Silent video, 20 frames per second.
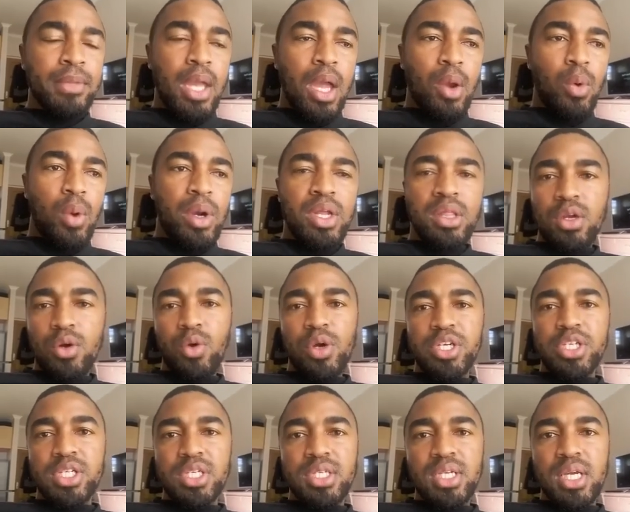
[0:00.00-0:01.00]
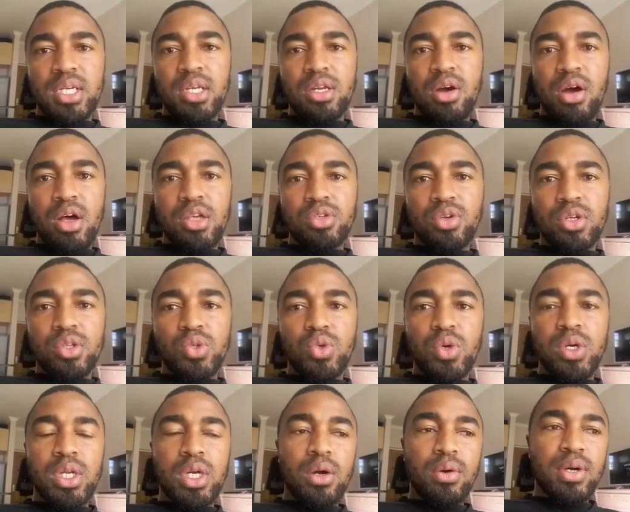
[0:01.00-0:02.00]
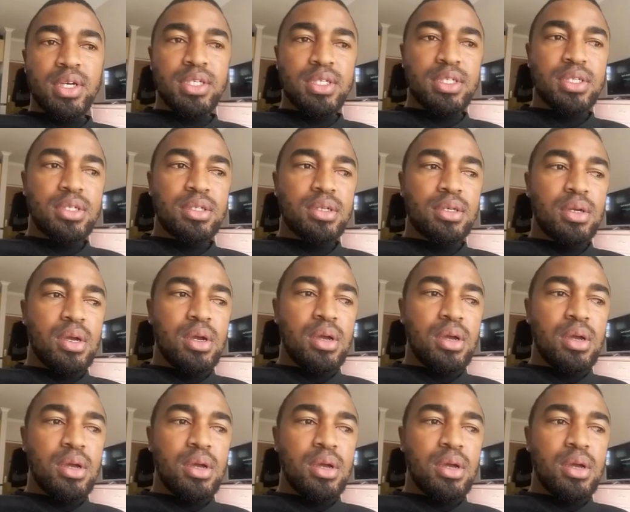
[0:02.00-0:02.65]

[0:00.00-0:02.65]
And one of the questions I did ask on Twitter was,